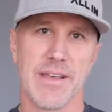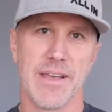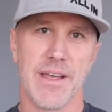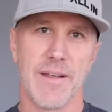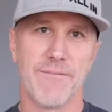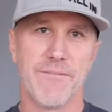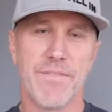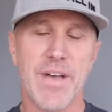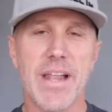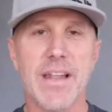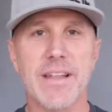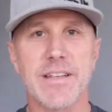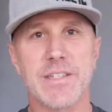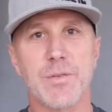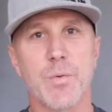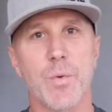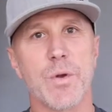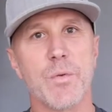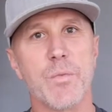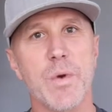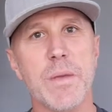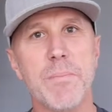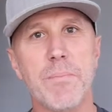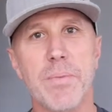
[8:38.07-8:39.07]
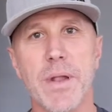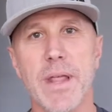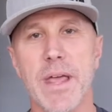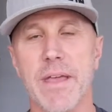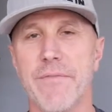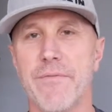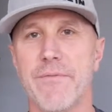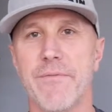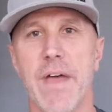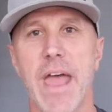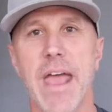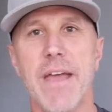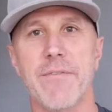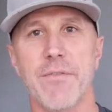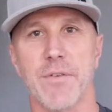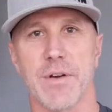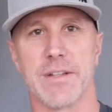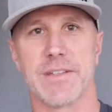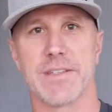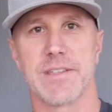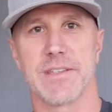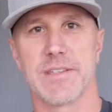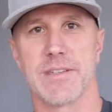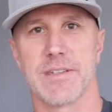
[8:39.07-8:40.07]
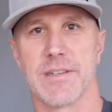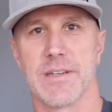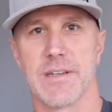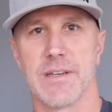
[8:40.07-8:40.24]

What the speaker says: And fellas, when we play favorites,